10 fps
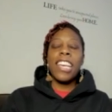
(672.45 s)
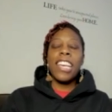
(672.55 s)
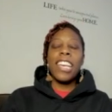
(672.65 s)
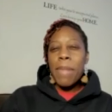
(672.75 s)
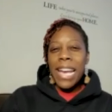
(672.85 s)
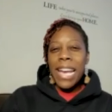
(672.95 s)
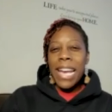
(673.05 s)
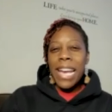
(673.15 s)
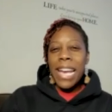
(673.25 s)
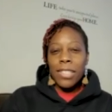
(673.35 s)
you're
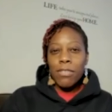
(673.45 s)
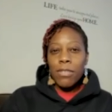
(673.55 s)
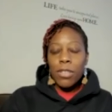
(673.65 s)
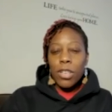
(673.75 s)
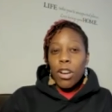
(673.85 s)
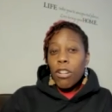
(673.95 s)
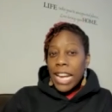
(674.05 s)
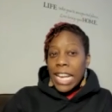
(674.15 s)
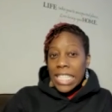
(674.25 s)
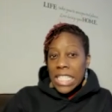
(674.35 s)
grammatically
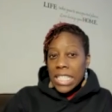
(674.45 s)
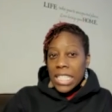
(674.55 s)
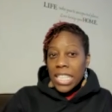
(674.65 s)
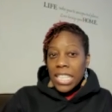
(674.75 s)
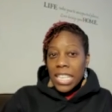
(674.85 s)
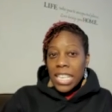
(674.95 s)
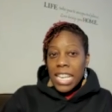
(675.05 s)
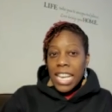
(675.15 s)
correct mm-hmm.